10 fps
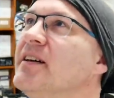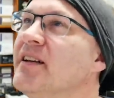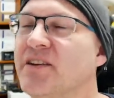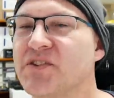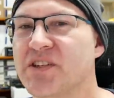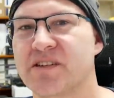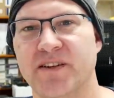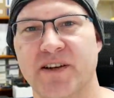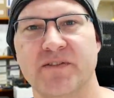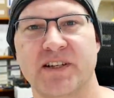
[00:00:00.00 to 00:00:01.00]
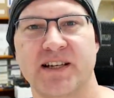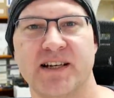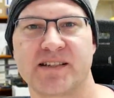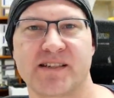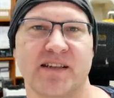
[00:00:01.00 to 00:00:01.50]
Now it's just an
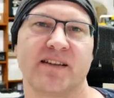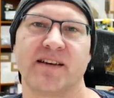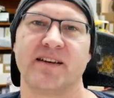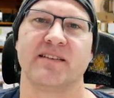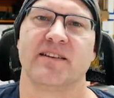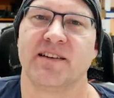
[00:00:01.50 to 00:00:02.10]
overcast Sunday.